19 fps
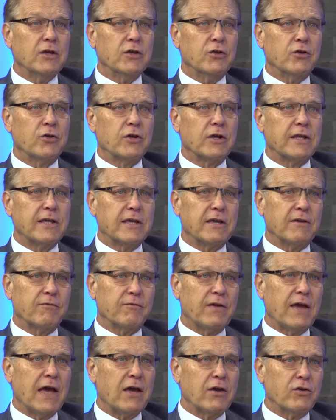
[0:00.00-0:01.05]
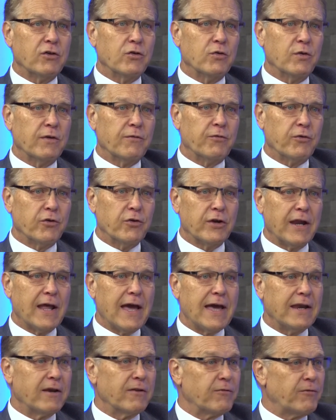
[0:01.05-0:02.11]
You're leaking value if you're
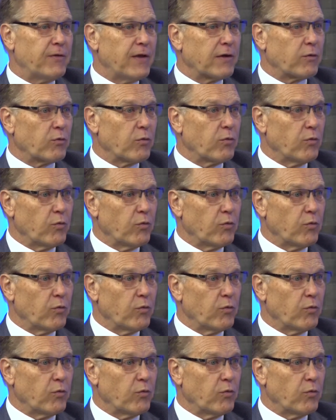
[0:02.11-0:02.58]
not, in effect,